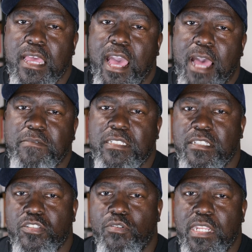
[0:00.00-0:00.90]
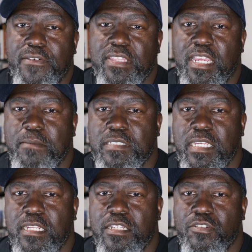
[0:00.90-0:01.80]
I'm just enjoying everything I'm
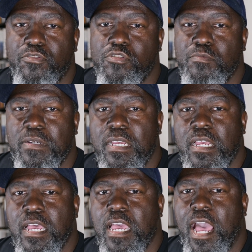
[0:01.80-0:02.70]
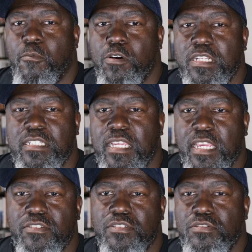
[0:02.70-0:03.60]
seeing in the group. I wanted to
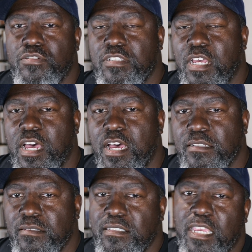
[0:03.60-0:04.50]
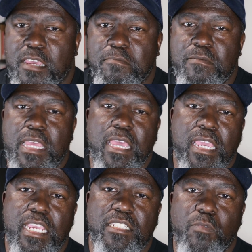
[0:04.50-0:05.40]
introduce Tim.
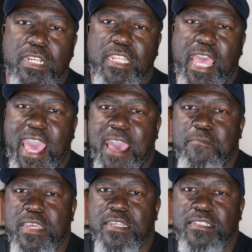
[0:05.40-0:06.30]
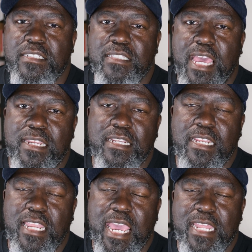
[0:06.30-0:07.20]
He's one of the admins. He's down in
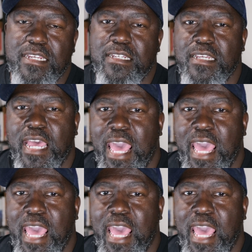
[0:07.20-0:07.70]
Atlanta.